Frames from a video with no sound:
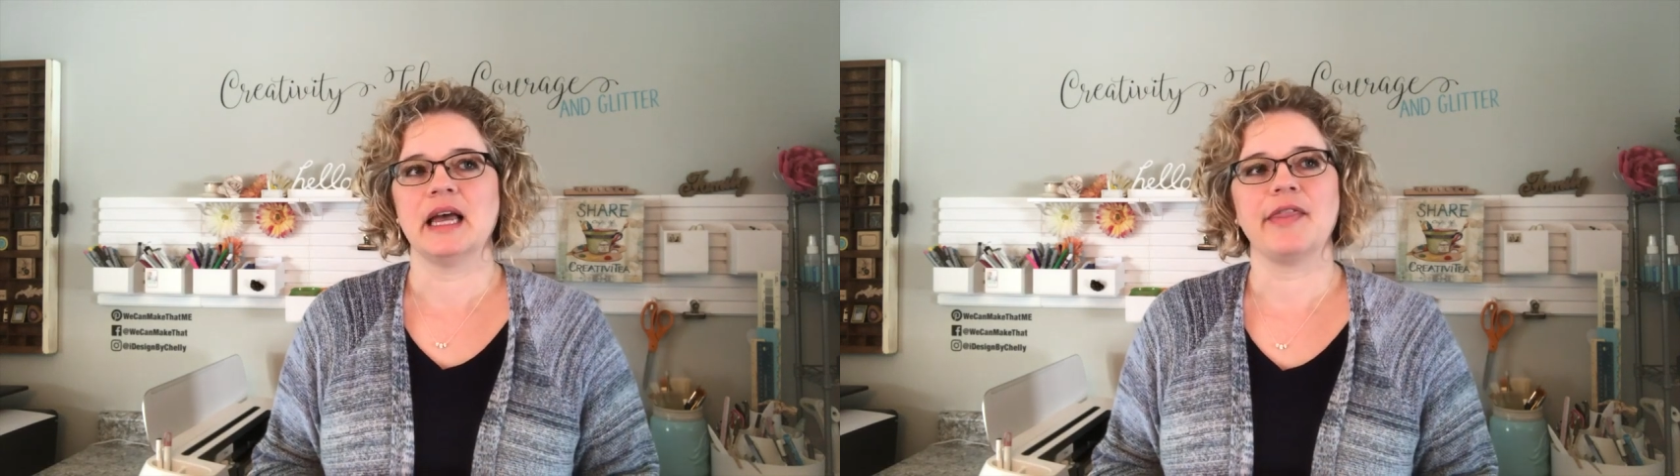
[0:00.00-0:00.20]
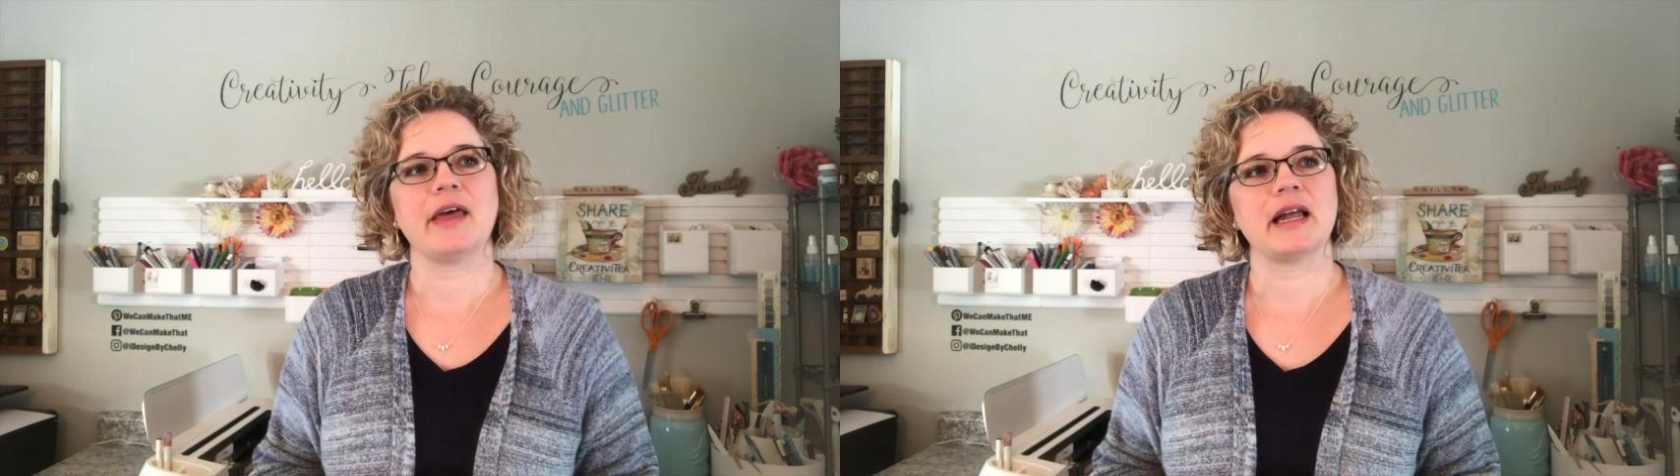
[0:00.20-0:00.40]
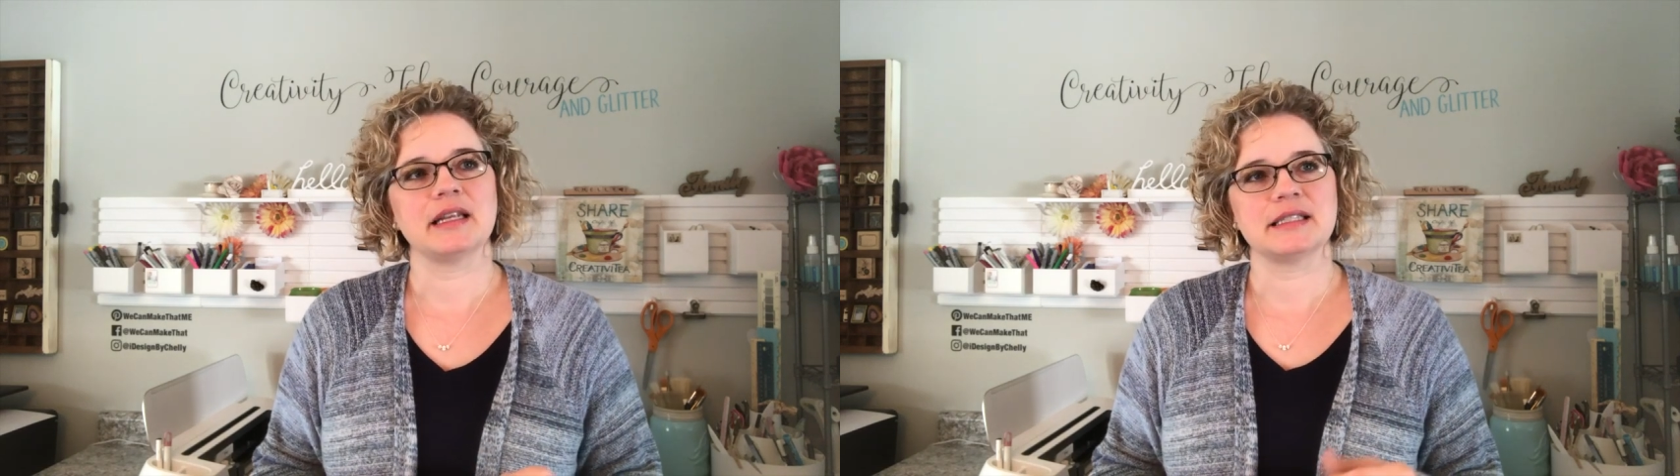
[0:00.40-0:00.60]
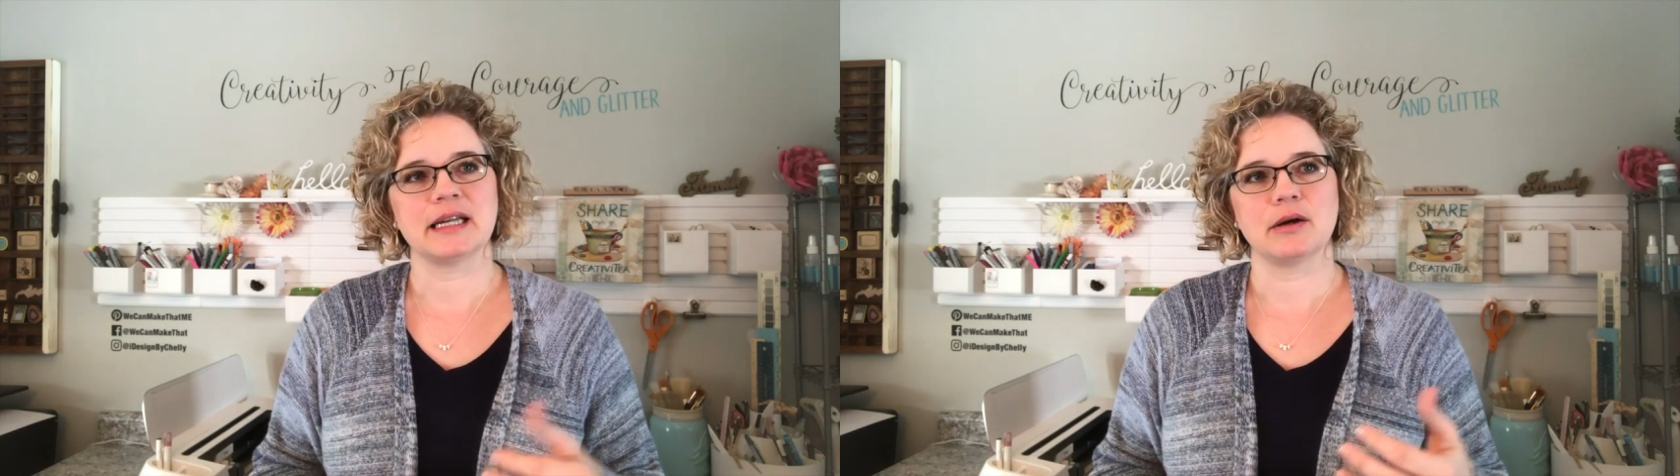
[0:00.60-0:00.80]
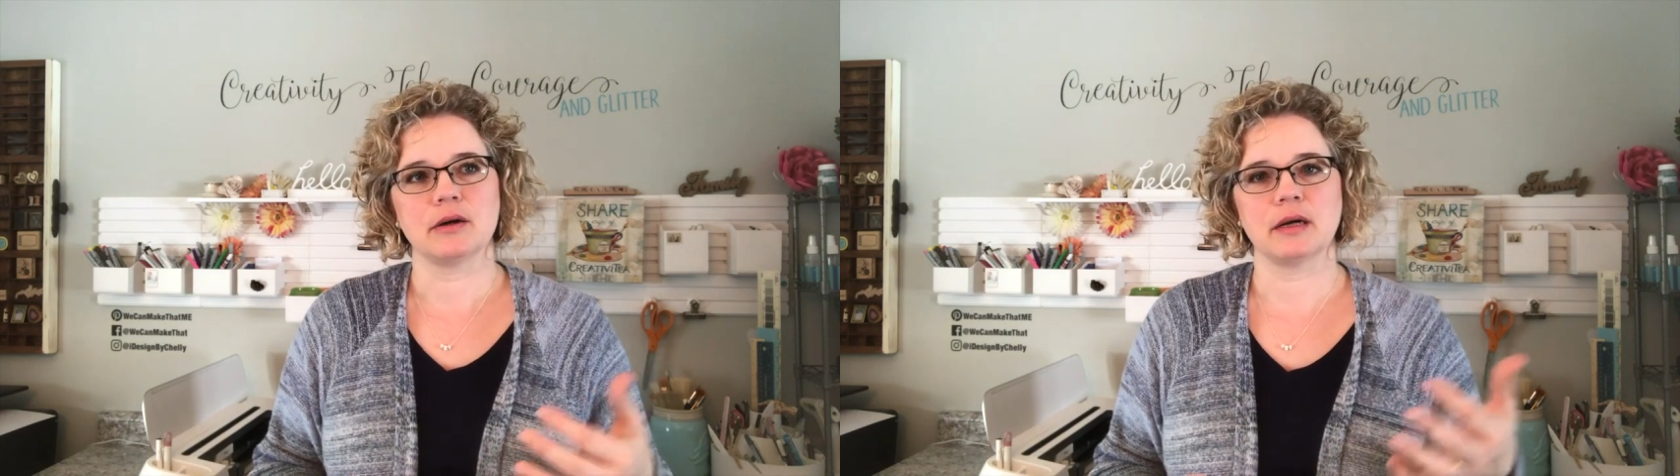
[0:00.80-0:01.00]
and that has
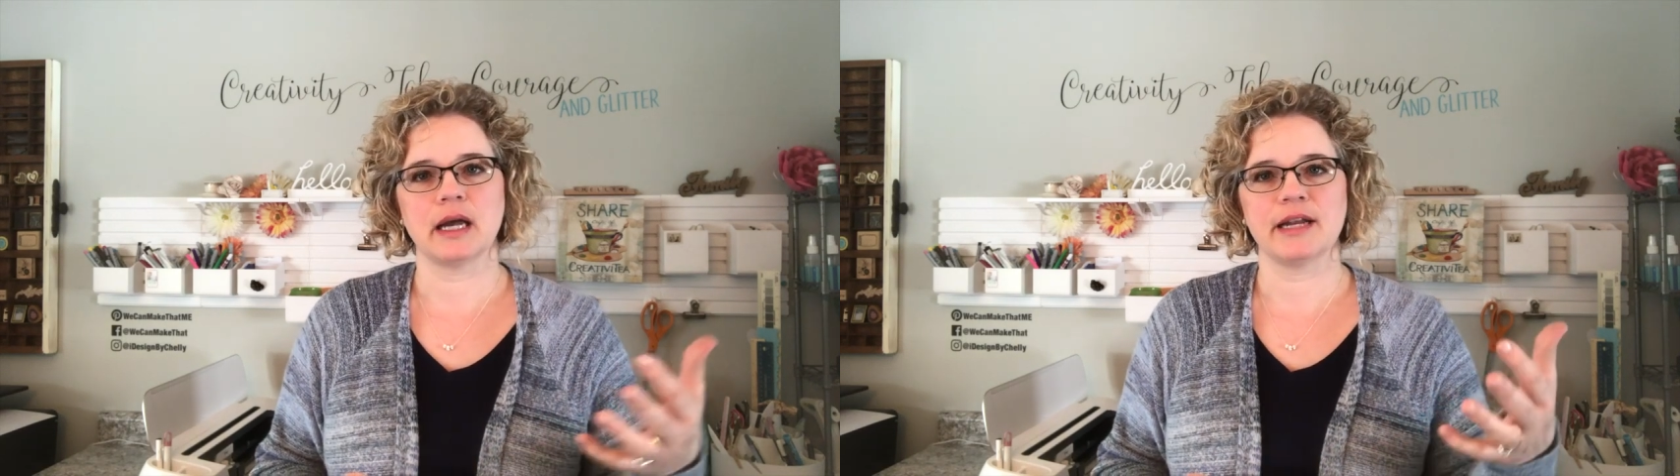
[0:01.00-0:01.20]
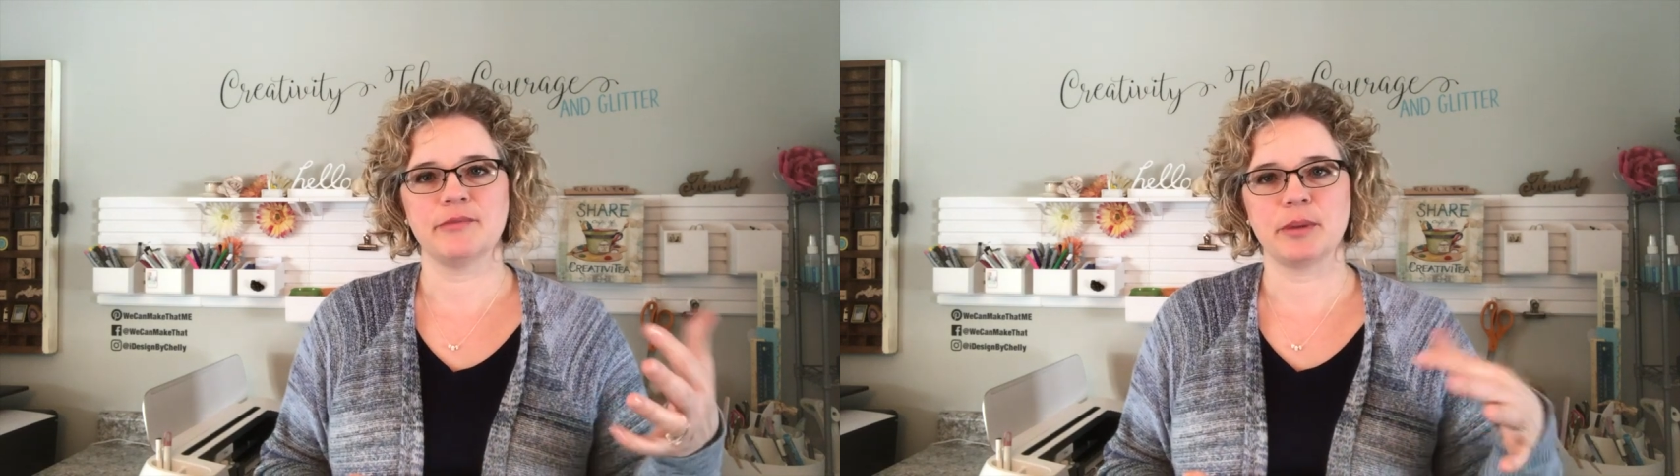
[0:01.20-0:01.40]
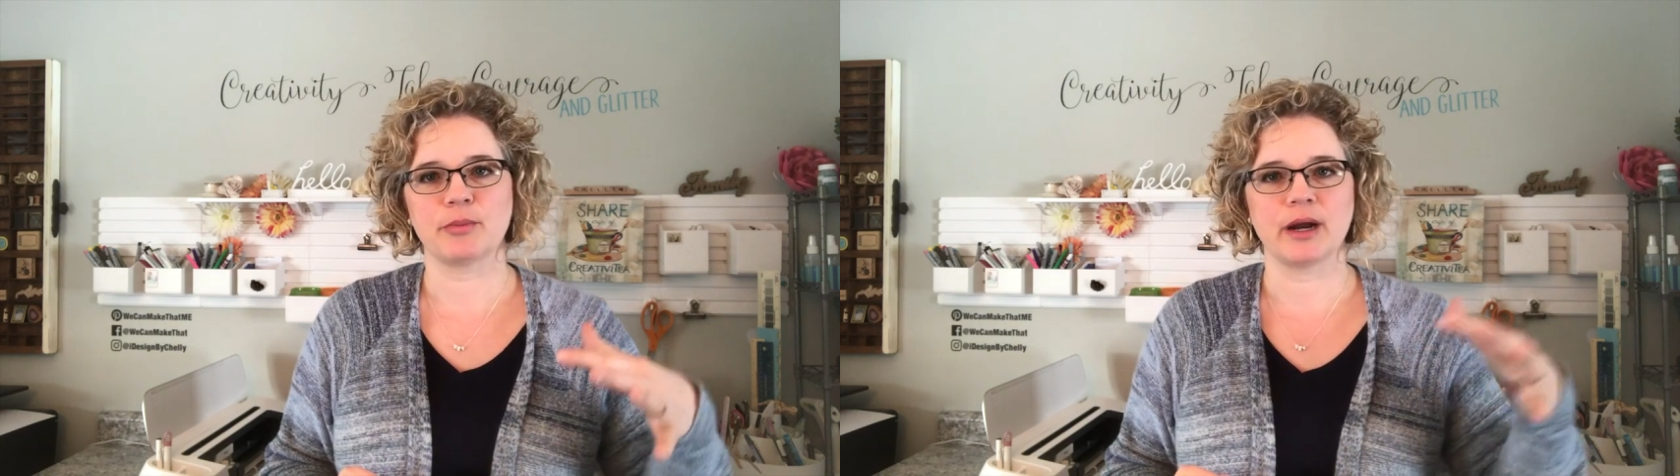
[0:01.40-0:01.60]
now kind of been